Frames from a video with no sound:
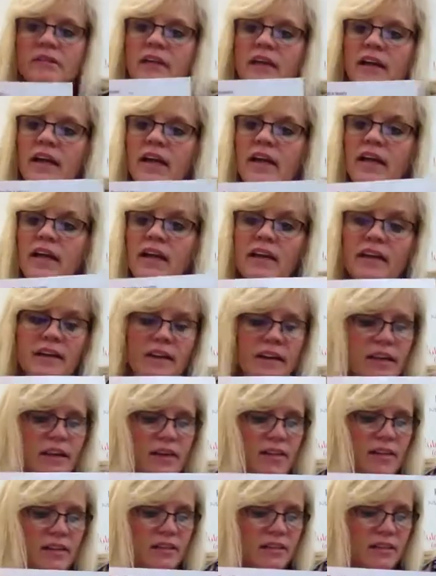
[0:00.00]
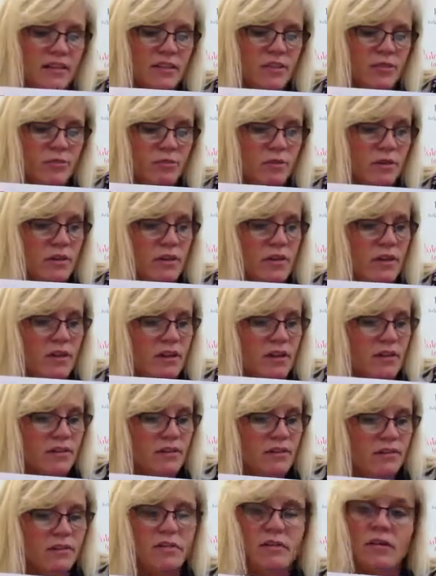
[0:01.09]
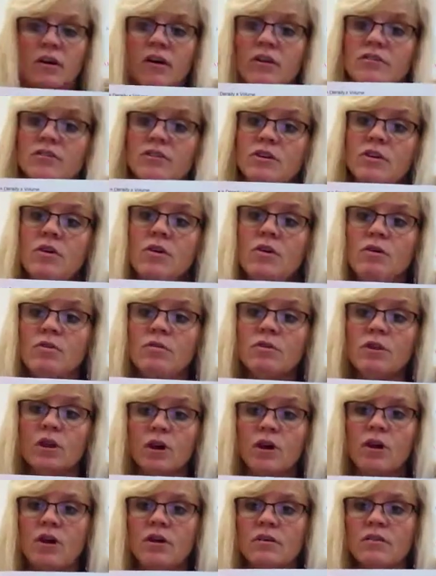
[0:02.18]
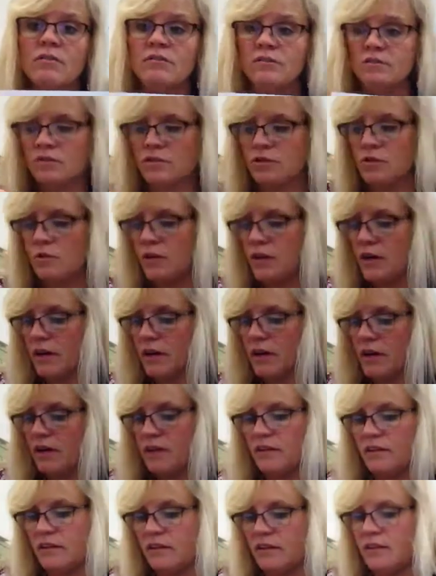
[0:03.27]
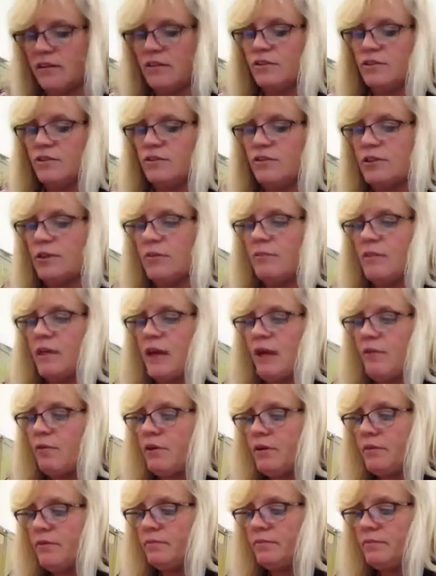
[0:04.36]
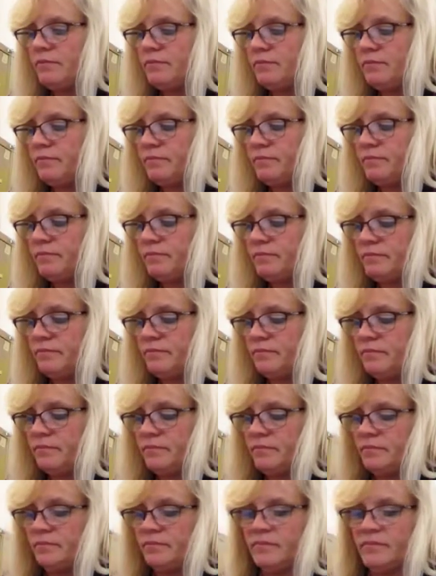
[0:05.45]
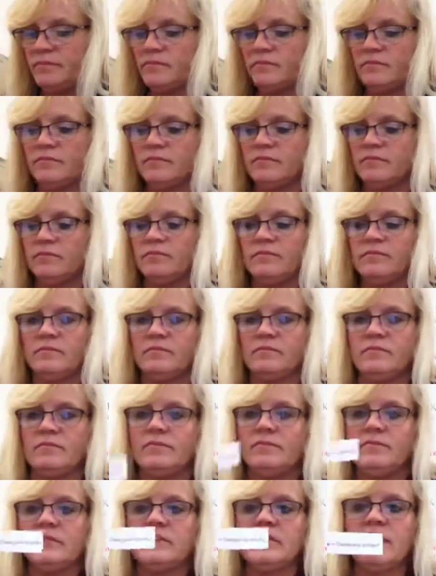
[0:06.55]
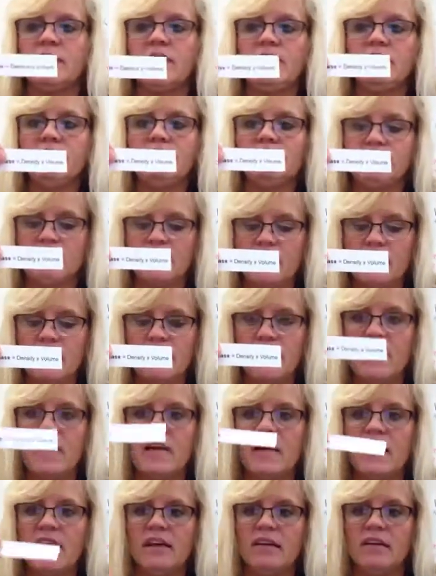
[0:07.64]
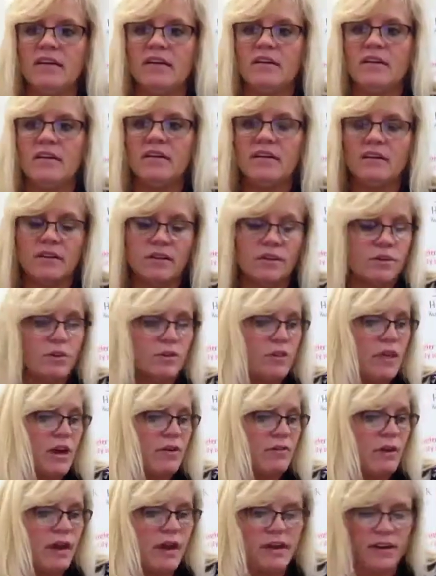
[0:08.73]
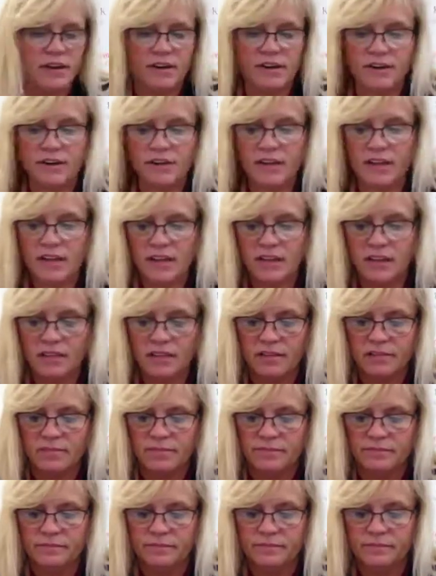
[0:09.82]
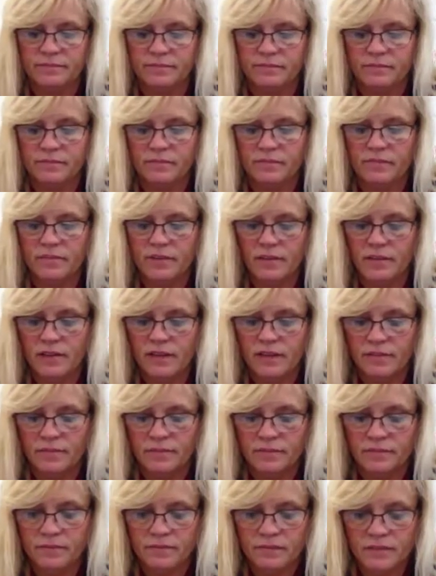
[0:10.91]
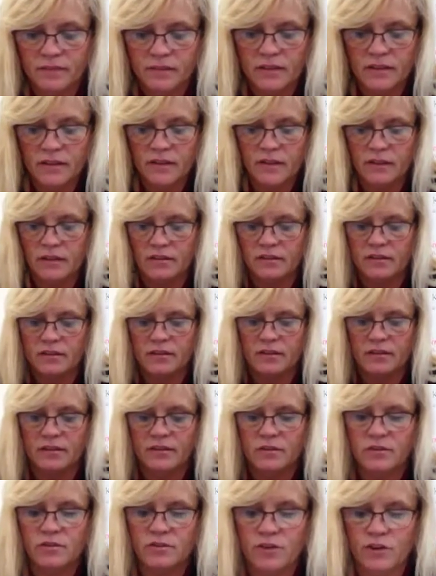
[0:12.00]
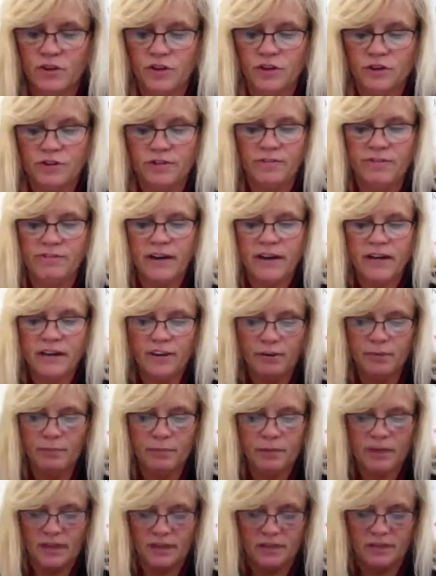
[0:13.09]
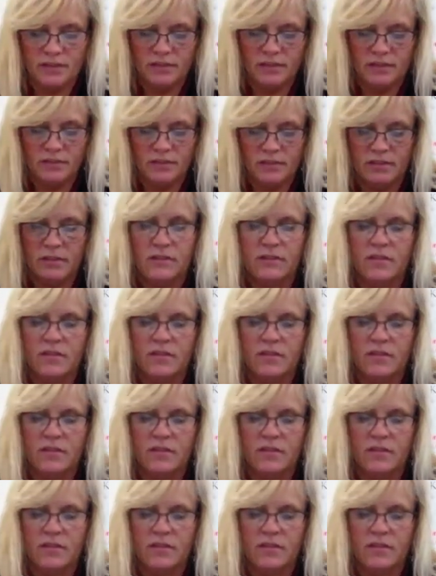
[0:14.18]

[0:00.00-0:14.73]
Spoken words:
And again, this one is also long, so we're going to trim that one. Okay. And then glue that right underneath. Okay. So your final piece